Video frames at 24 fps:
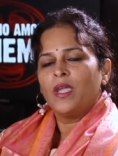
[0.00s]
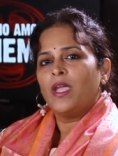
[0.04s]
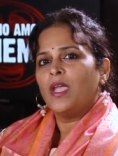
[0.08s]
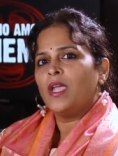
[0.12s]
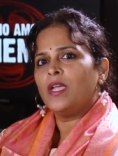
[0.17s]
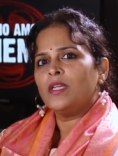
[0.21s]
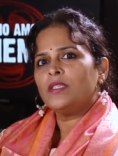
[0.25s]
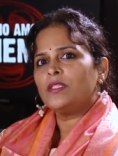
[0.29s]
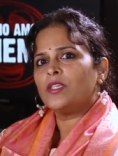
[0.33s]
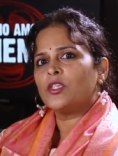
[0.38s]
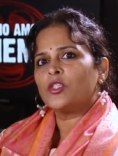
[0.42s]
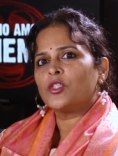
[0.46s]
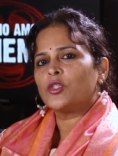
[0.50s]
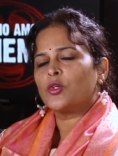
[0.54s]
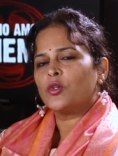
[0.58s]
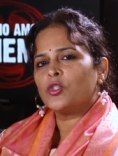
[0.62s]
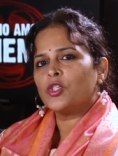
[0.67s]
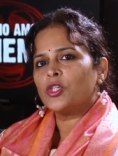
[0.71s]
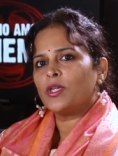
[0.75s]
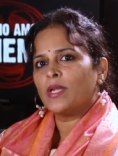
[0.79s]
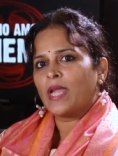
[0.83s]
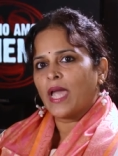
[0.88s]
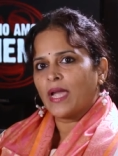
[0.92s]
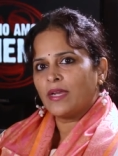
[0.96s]
He is a
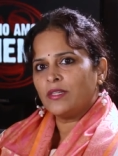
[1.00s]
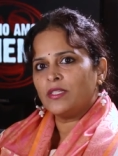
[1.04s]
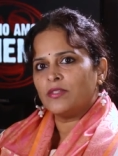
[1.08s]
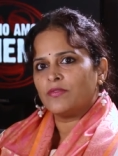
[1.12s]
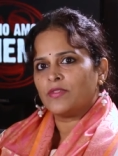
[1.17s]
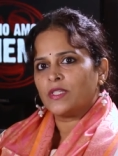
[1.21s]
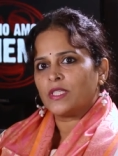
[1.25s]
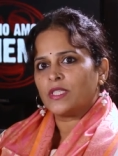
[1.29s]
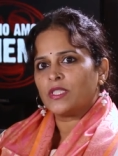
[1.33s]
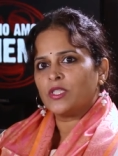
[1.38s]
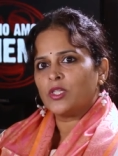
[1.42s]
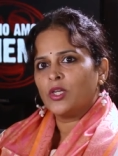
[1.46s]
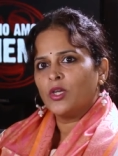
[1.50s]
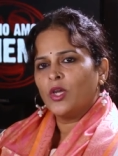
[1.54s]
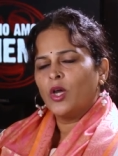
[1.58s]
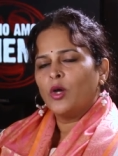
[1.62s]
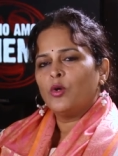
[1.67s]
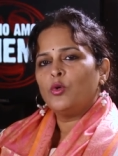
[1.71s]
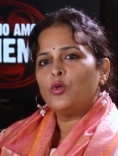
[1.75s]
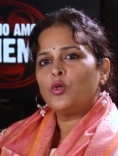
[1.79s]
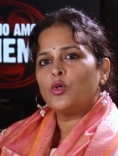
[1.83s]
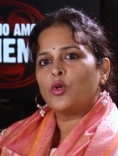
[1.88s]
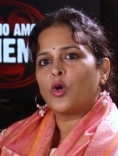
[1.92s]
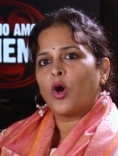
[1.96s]
social activist
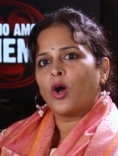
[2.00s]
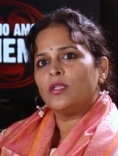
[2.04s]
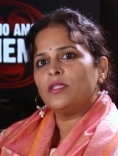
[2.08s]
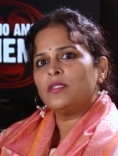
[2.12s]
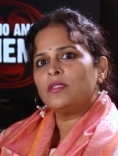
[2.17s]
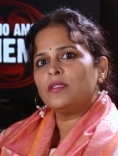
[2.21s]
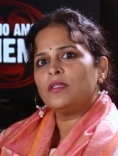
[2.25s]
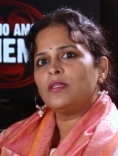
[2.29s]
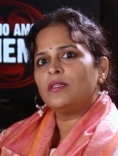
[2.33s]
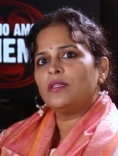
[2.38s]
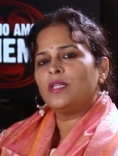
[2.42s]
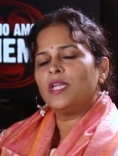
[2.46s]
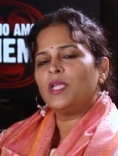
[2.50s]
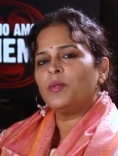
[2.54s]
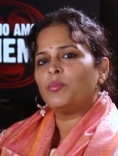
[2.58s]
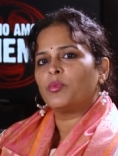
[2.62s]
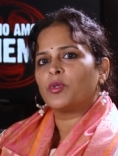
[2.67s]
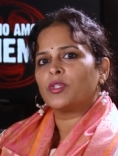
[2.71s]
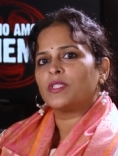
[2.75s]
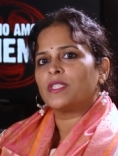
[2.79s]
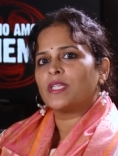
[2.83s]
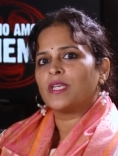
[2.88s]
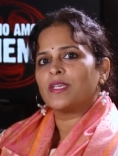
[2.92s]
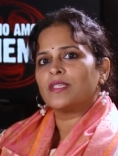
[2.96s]
who constantly
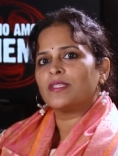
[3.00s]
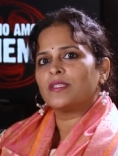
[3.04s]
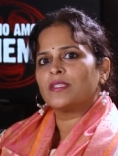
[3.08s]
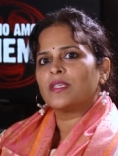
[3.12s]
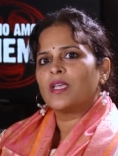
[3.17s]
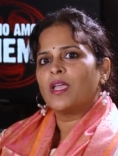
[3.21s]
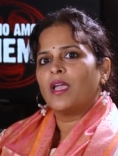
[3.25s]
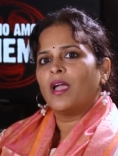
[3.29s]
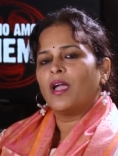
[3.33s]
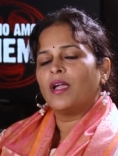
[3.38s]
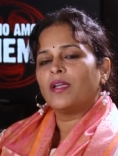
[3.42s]
protests